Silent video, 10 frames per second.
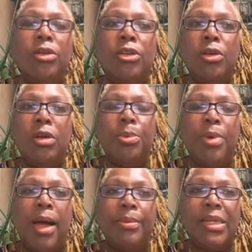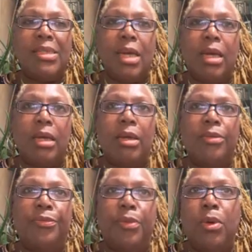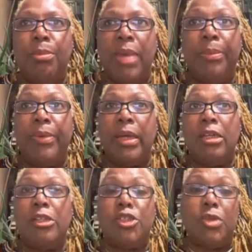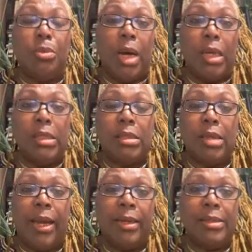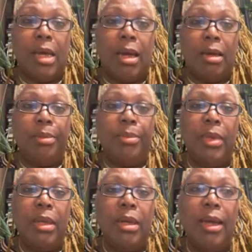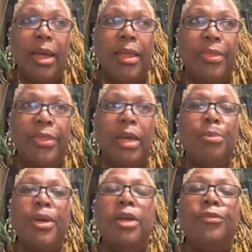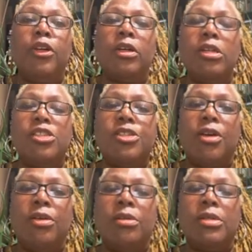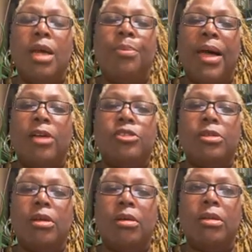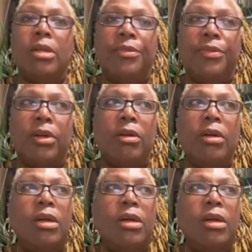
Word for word: you could probably take it for maybe two months at a time and then, but if you're concerned about your liver,